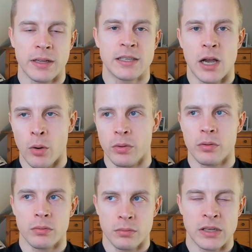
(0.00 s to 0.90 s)
That's how
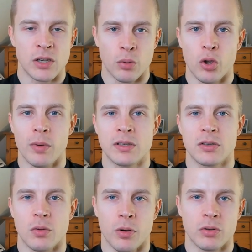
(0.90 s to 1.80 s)
that's how humans are
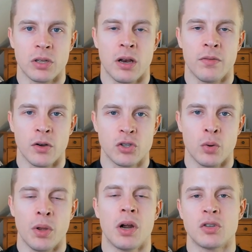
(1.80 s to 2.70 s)
supposed to kind of function.
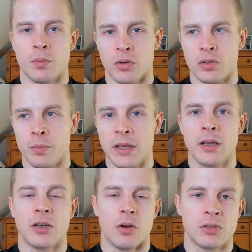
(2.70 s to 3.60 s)
We are supposed to be in
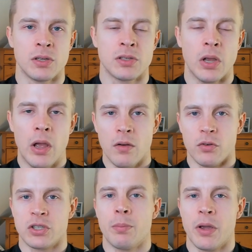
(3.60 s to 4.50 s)
ketosis for
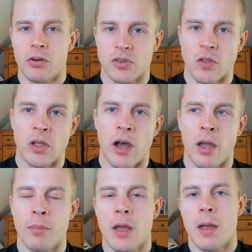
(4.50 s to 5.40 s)
some periods of the
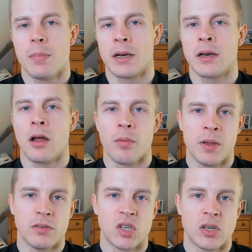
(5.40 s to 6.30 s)
time, but at other
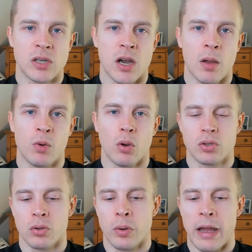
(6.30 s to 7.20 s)
periods of the time, we
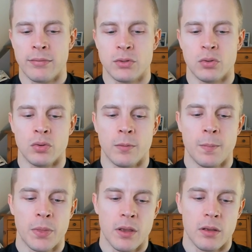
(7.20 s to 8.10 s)
also have to
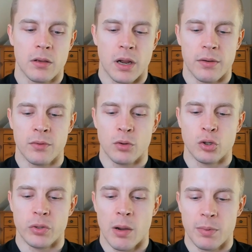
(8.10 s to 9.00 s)
kind of you know
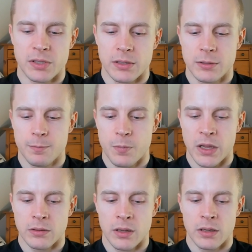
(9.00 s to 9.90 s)
do the opposite
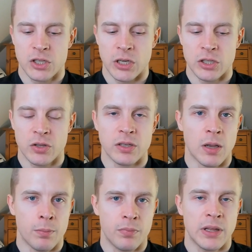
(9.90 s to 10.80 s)
and uh, change things
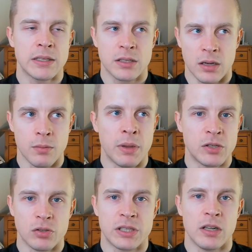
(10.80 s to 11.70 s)
up. That's kind of makes
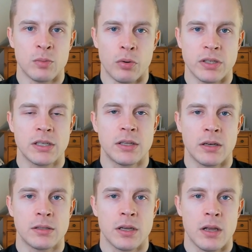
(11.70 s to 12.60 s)
your cells more
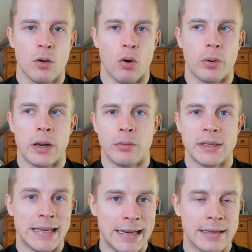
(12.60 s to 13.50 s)
resistant or uh,
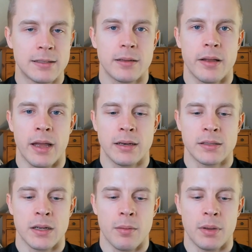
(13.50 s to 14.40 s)
resilient and
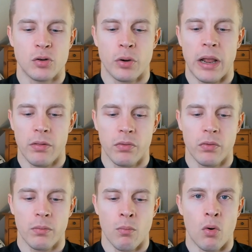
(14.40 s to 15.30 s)
uh, makes your health
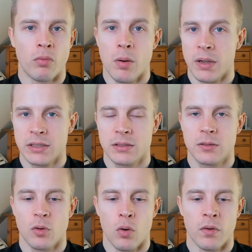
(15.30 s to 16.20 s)
more robust
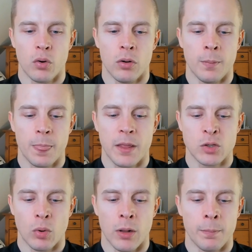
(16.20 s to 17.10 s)
overall as
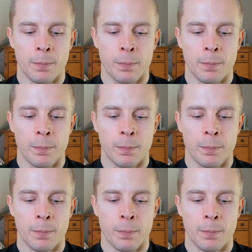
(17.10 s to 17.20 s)
well.